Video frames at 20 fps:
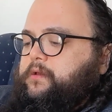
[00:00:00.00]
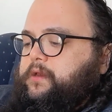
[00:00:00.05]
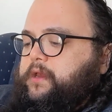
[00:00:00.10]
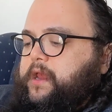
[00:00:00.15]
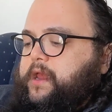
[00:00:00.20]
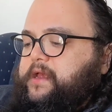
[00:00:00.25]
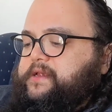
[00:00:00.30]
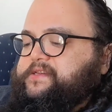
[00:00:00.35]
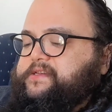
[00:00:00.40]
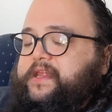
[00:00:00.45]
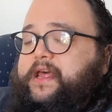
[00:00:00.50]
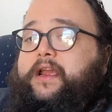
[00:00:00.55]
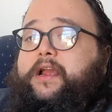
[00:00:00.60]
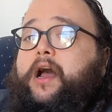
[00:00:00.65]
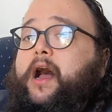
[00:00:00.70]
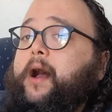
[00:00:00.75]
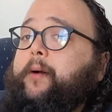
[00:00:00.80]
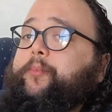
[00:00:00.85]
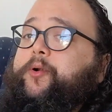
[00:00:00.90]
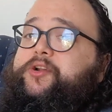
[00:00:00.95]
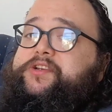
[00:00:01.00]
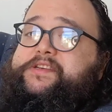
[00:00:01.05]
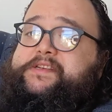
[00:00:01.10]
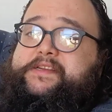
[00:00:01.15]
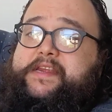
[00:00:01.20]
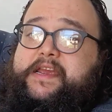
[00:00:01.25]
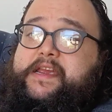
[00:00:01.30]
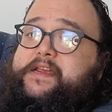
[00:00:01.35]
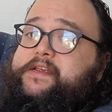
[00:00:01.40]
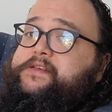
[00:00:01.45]
Yeah, so that copper
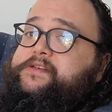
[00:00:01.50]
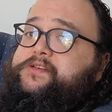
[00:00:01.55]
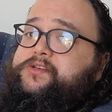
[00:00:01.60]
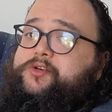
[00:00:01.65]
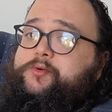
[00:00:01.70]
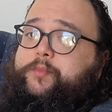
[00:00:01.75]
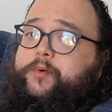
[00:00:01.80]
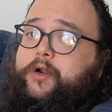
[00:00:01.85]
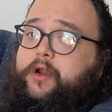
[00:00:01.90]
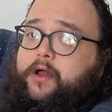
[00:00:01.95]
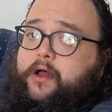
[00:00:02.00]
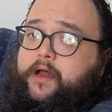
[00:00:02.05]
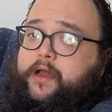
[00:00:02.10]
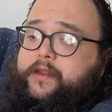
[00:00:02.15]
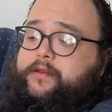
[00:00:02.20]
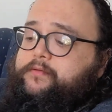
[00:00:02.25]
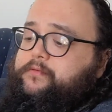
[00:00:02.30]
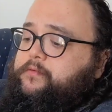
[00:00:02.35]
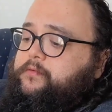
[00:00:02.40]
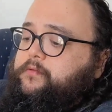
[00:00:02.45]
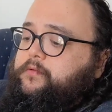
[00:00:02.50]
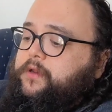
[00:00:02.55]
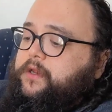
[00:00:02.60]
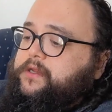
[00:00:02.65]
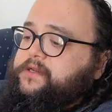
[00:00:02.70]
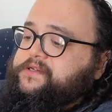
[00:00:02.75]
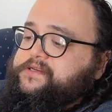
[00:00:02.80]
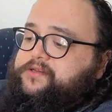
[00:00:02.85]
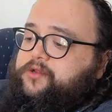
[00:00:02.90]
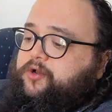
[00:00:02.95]
stays super hot.
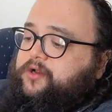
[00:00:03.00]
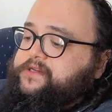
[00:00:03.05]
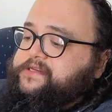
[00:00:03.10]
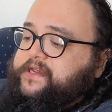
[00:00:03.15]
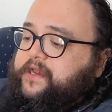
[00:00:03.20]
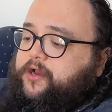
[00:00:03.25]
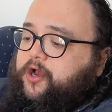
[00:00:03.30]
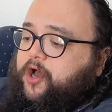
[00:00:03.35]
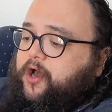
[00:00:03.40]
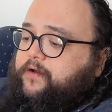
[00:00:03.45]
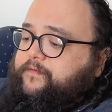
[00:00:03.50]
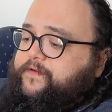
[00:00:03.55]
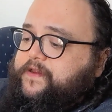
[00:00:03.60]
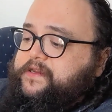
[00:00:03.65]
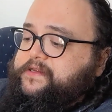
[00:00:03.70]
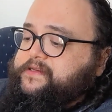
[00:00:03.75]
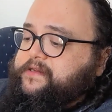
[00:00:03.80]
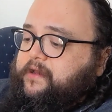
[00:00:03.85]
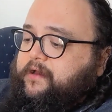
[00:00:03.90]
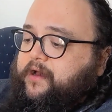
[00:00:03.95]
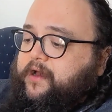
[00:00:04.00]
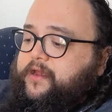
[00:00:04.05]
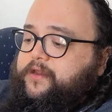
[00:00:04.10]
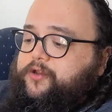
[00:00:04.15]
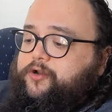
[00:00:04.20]
And as long as that coffee is hot,